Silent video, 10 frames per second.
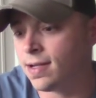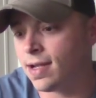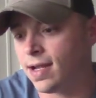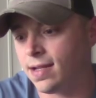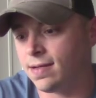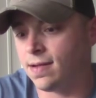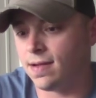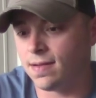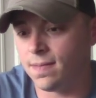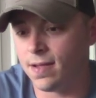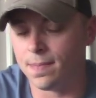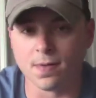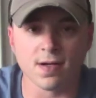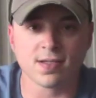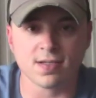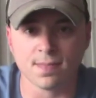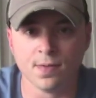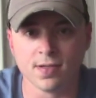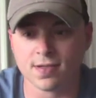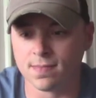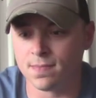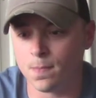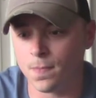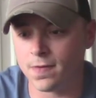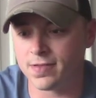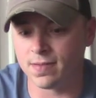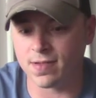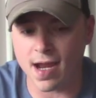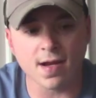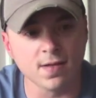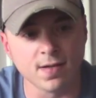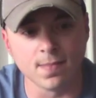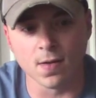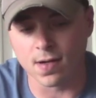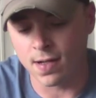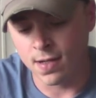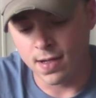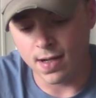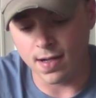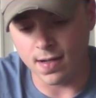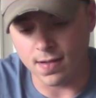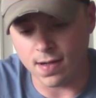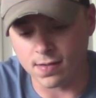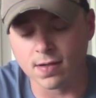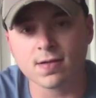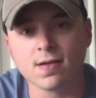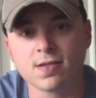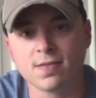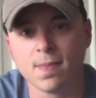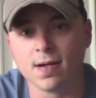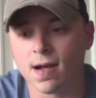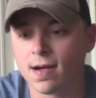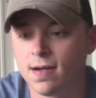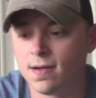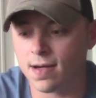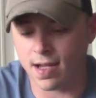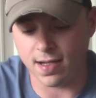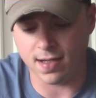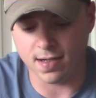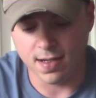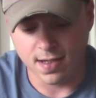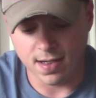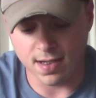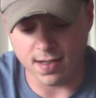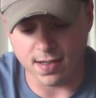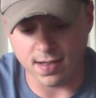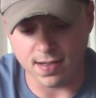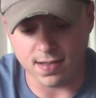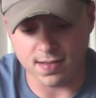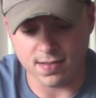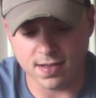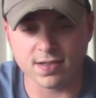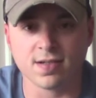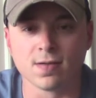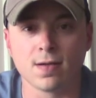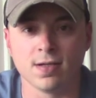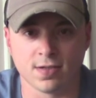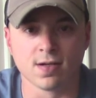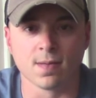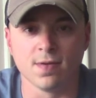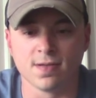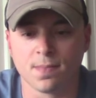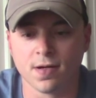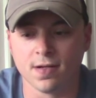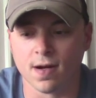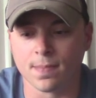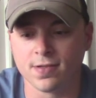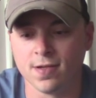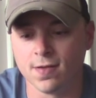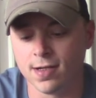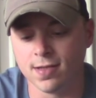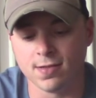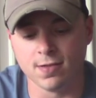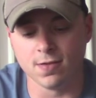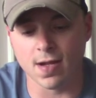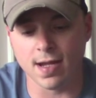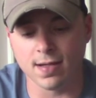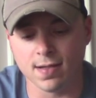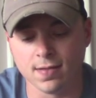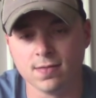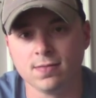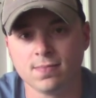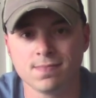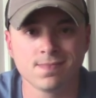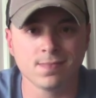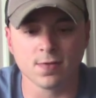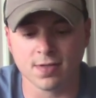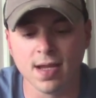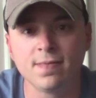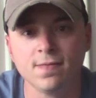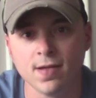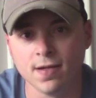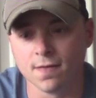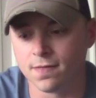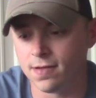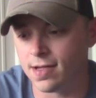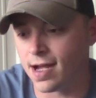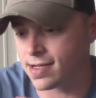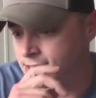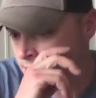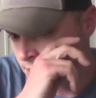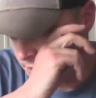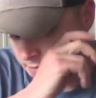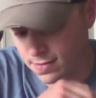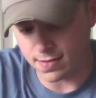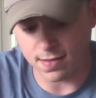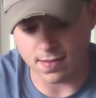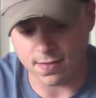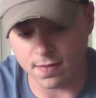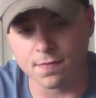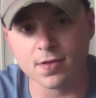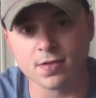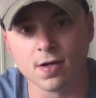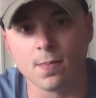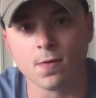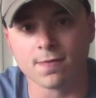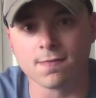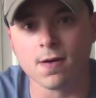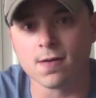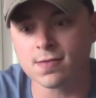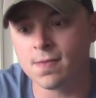and in the process of putting some tackle in the boat, I run across this bait right here, and it struck me as a pretty good opportunity to do a little tips video for you guys on fishing topwater frogs.